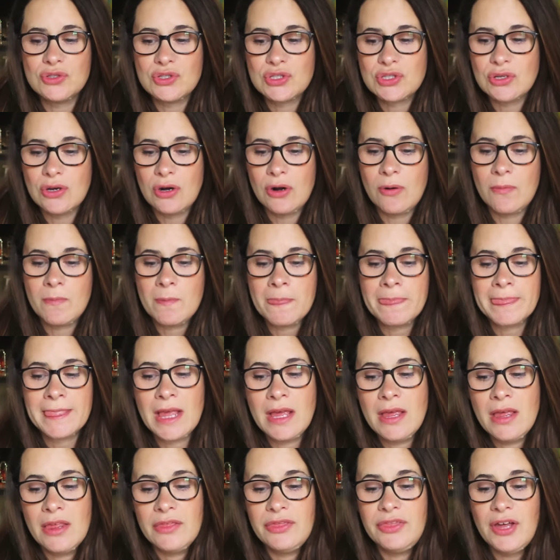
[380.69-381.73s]
So
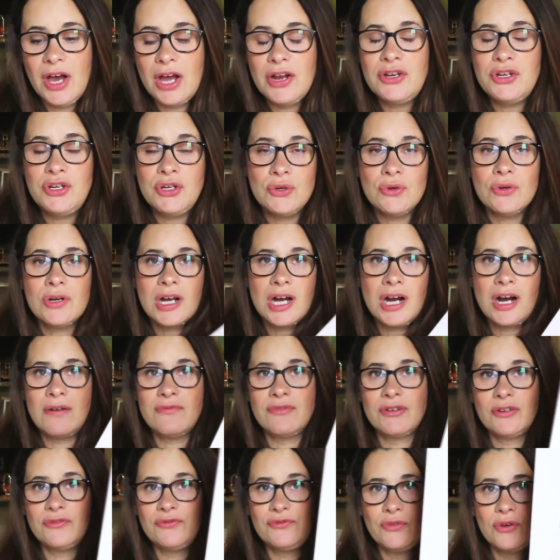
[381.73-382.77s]
the new
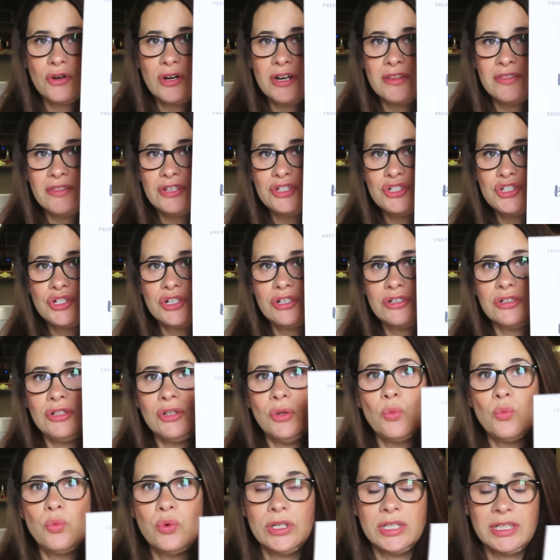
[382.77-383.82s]
cover for the
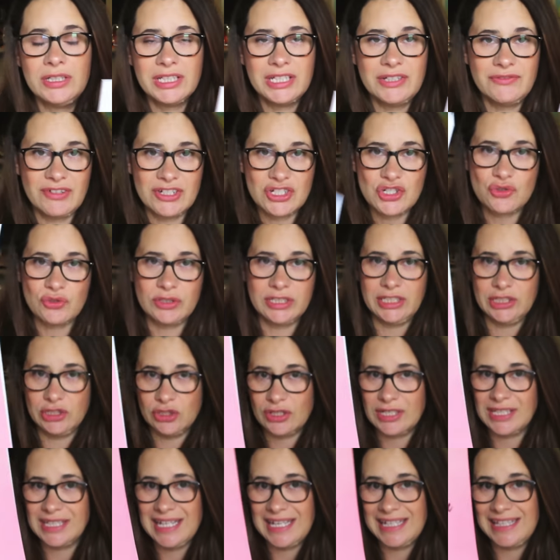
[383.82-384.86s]
journal will eventually
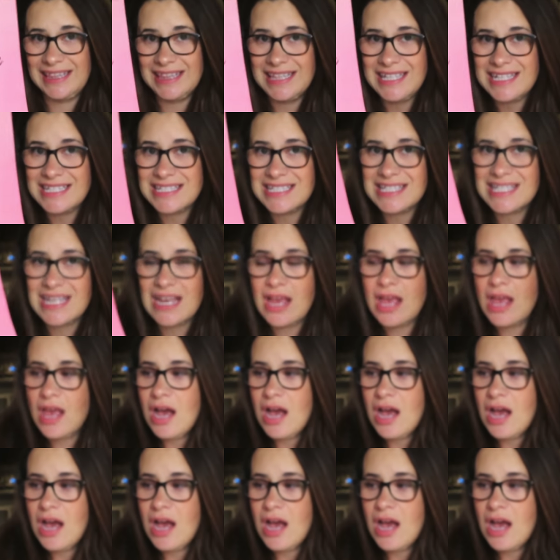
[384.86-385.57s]
look like this.